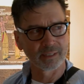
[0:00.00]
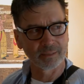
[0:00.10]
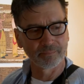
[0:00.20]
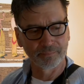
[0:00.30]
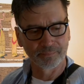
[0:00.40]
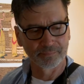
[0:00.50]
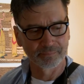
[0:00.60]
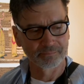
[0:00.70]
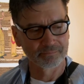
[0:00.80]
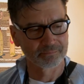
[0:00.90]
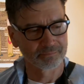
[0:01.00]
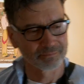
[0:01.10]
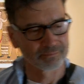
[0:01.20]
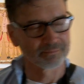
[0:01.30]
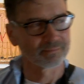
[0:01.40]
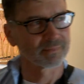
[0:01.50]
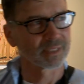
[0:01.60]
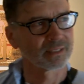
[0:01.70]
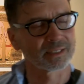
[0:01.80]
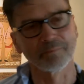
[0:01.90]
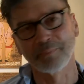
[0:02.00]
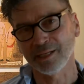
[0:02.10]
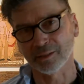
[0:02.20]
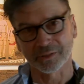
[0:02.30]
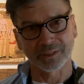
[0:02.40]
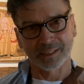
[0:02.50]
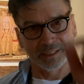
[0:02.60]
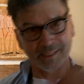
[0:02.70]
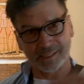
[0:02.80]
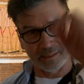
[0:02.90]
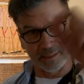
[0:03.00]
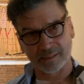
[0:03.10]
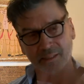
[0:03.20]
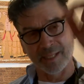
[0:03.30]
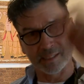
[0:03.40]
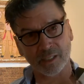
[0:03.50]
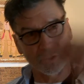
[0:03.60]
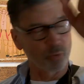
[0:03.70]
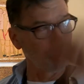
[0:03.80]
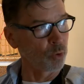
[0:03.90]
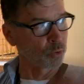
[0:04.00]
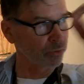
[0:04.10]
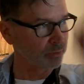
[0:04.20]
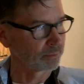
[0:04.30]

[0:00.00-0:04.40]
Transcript: um, compelled to list things, to make sense of the world.